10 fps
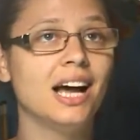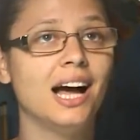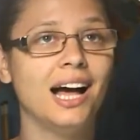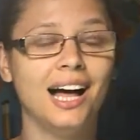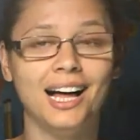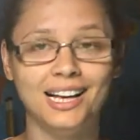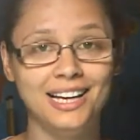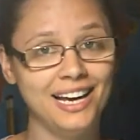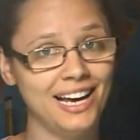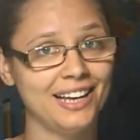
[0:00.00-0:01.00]
uh,
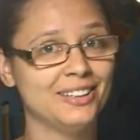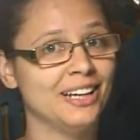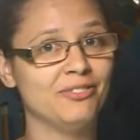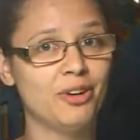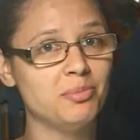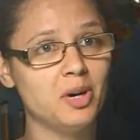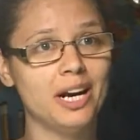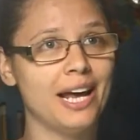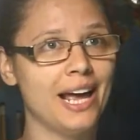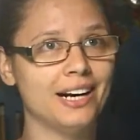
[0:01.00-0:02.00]
and from
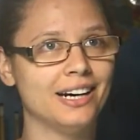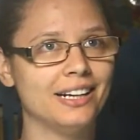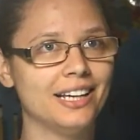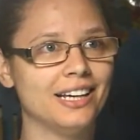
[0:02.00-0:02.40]
what I heard,